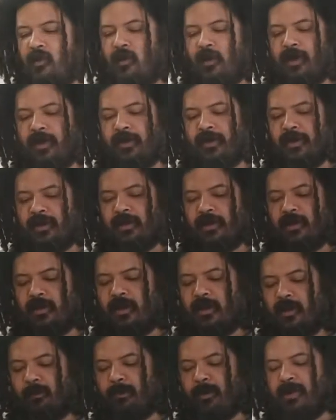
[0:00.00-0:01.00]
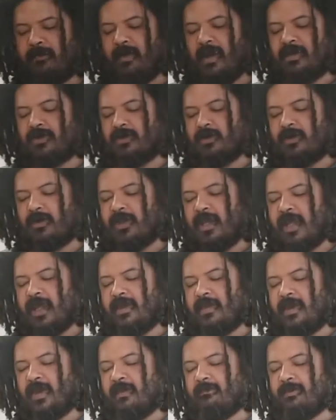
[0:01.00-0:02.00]
And the little bit of extra
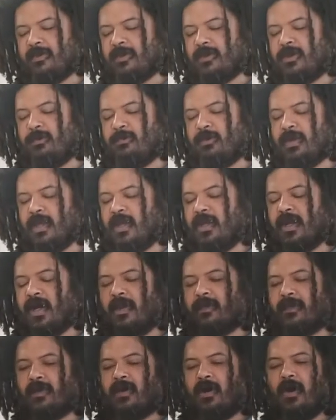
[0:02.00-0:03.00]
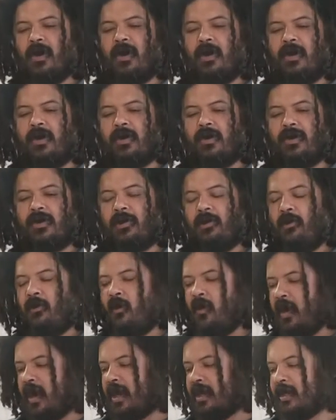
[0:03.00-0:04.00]
clay that I've accumulated on the card,
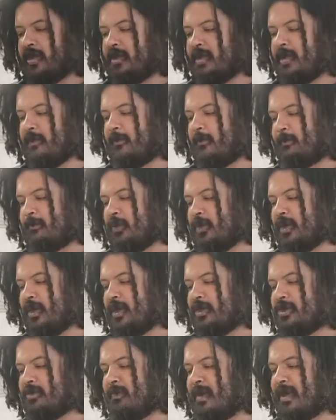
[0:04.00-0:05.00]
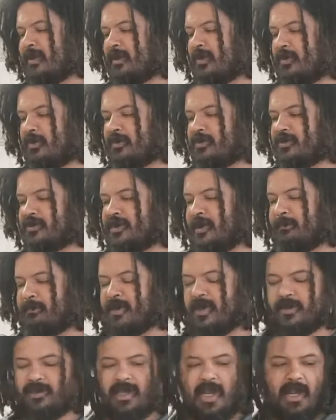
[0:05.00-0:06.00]
I can either put into my little slip
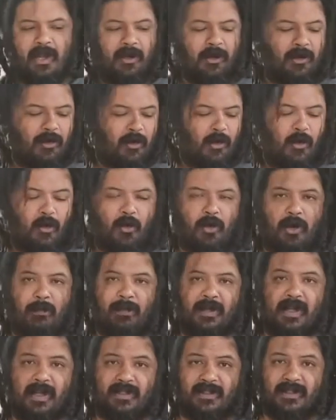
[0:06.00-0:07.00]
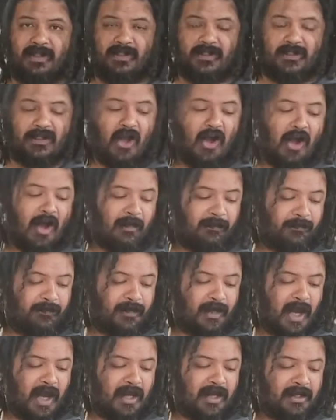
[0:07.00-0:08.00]
container, or because it's
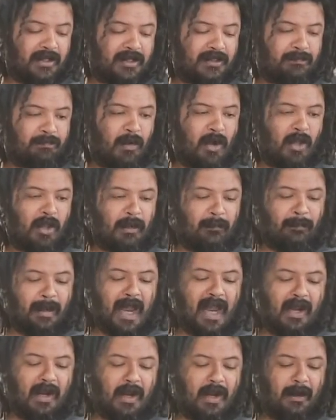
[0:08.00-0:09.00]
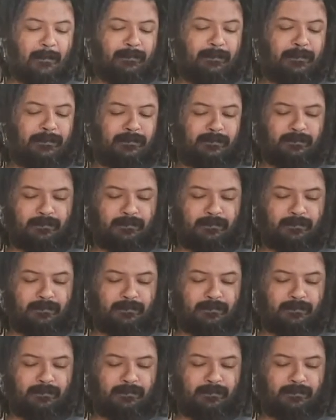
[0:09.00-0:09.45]
soft, I can just ball it back up.